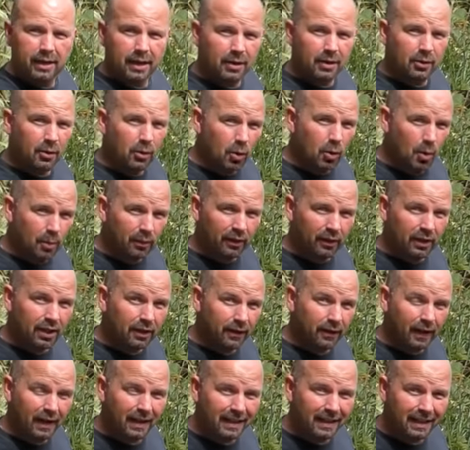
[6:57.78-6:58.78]
then hopefully
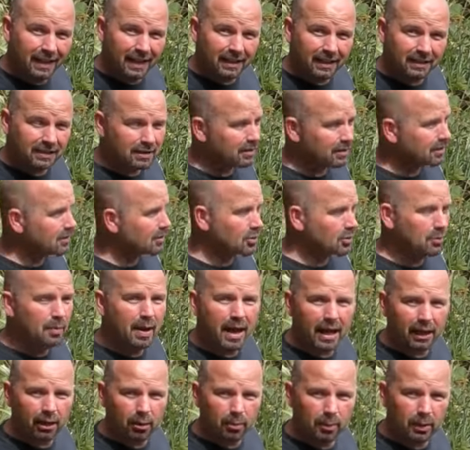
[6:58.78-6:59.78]
if I can get some
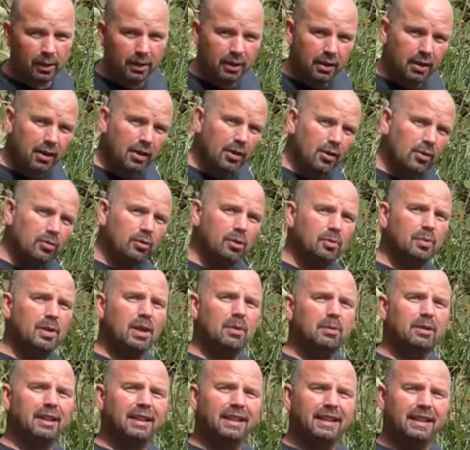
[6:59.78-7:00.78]
help, we'll be
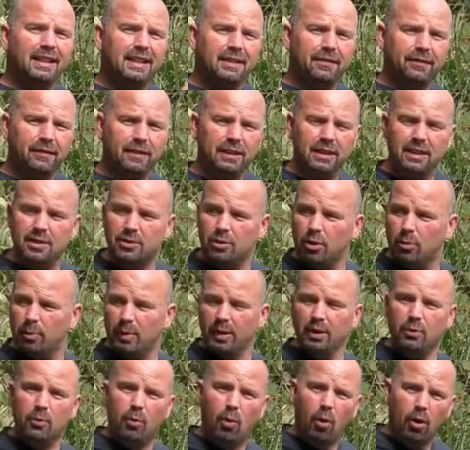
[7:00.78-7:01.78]
able to lift these up
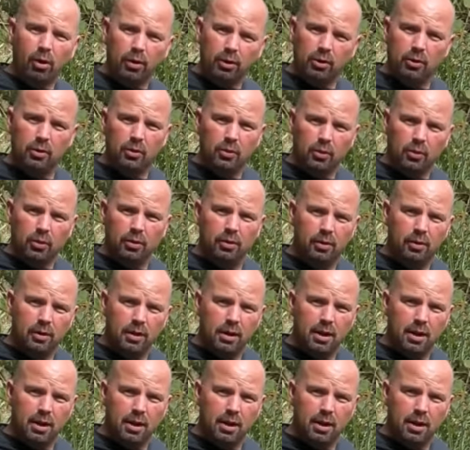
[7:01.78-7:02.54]
in one go